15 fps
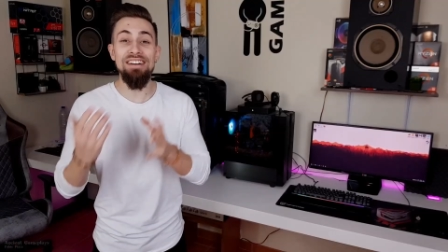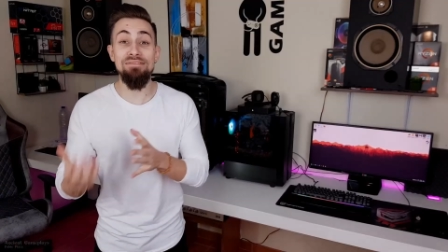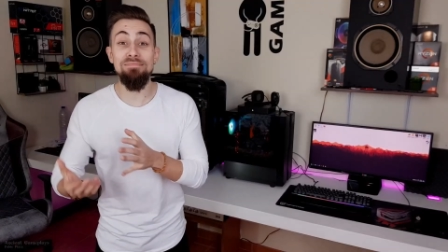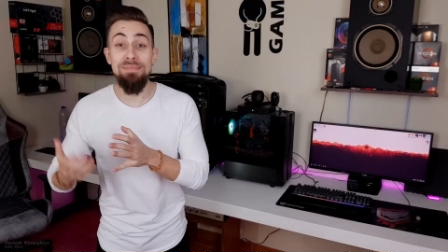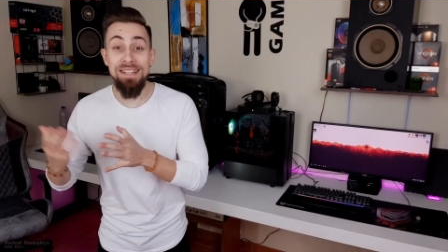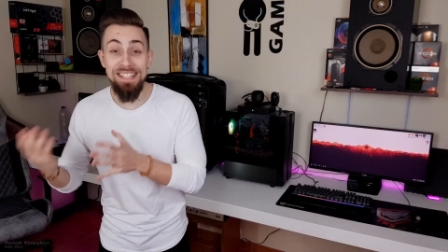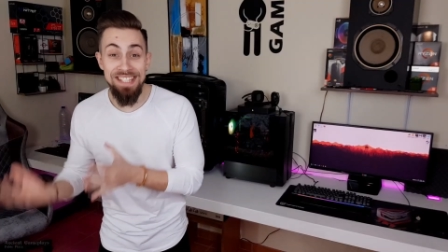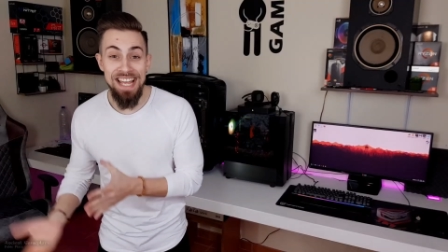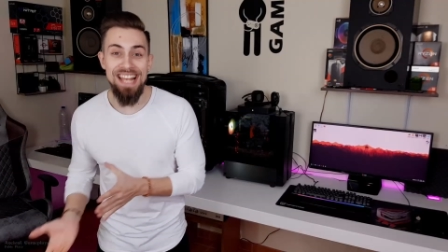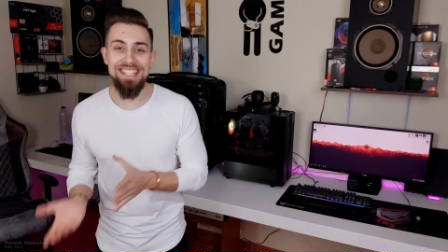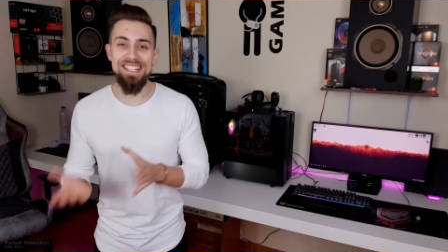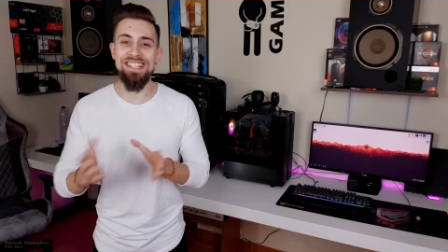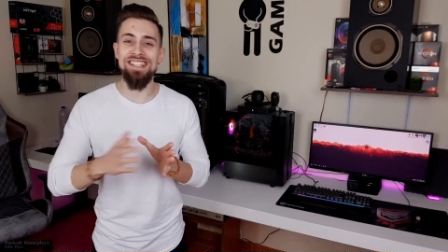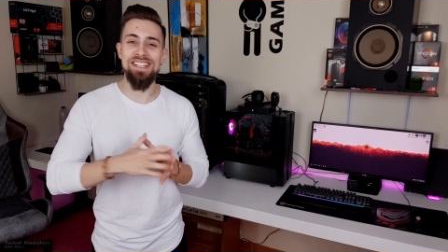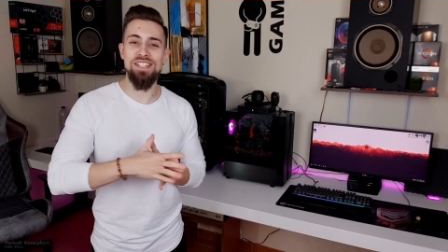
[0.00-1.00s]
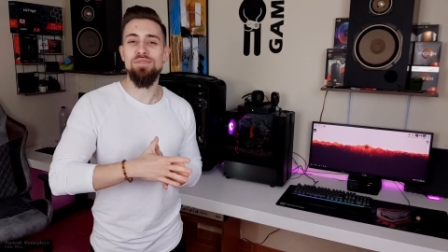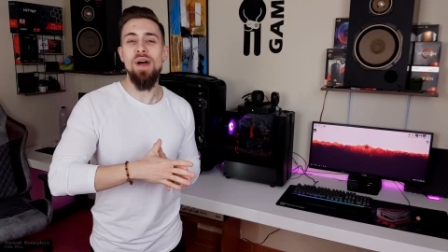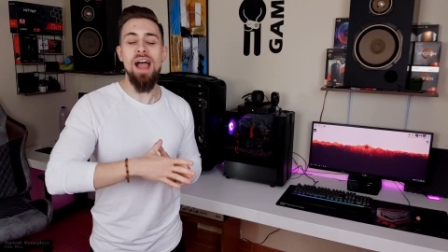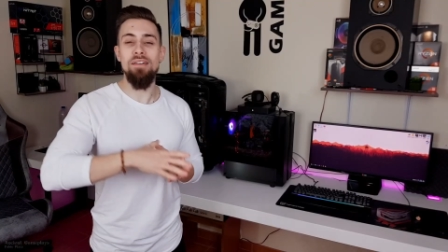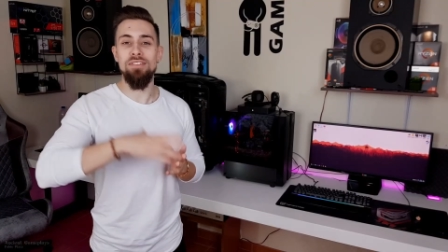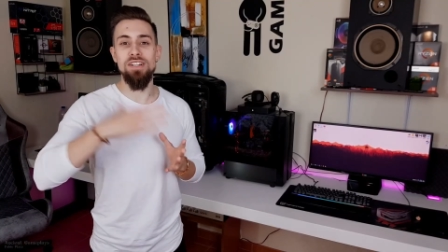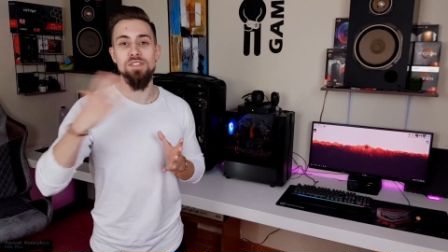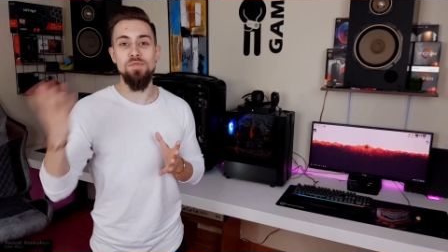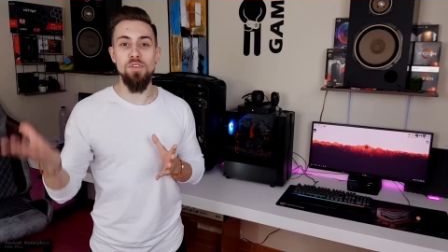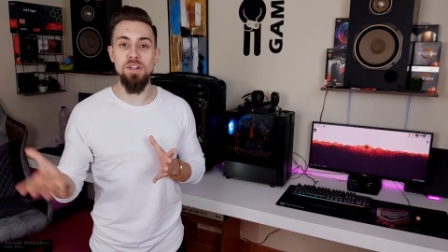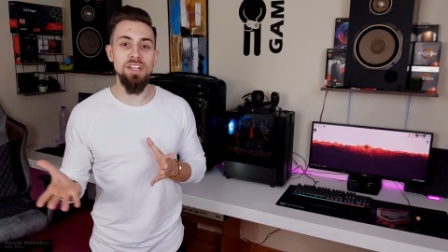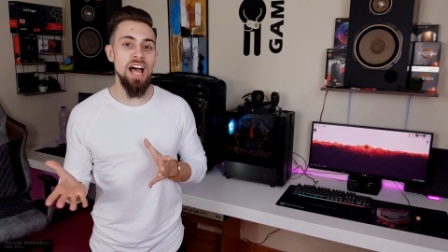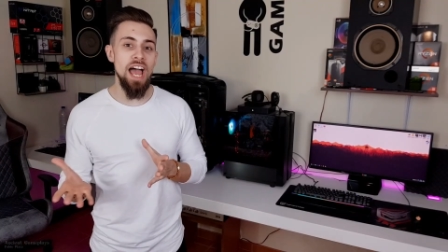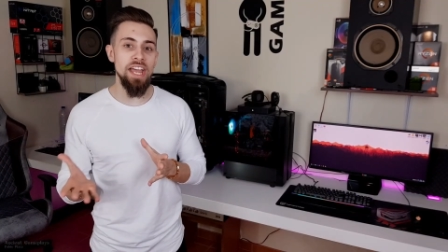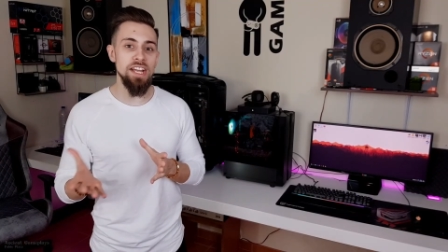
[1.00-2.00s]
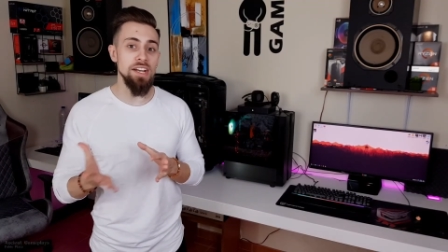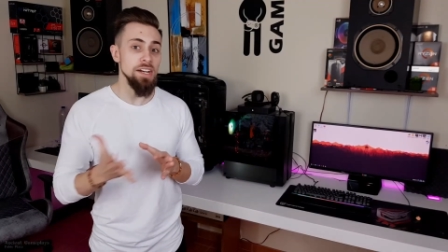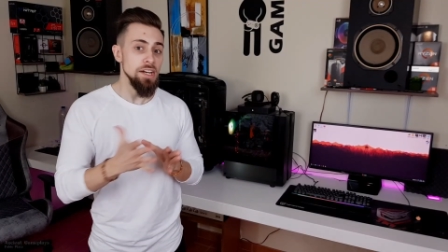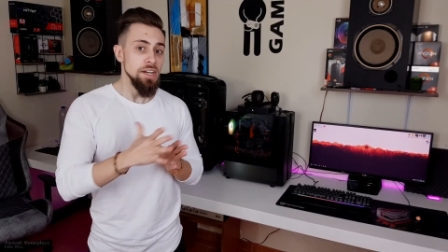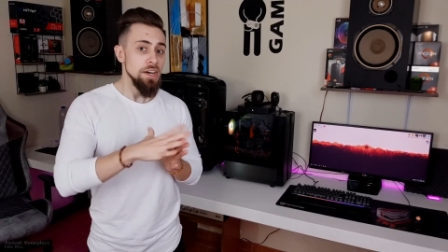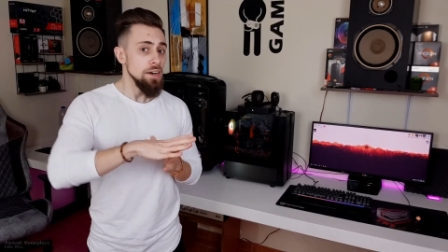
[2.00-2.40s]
have been testing these drivers for like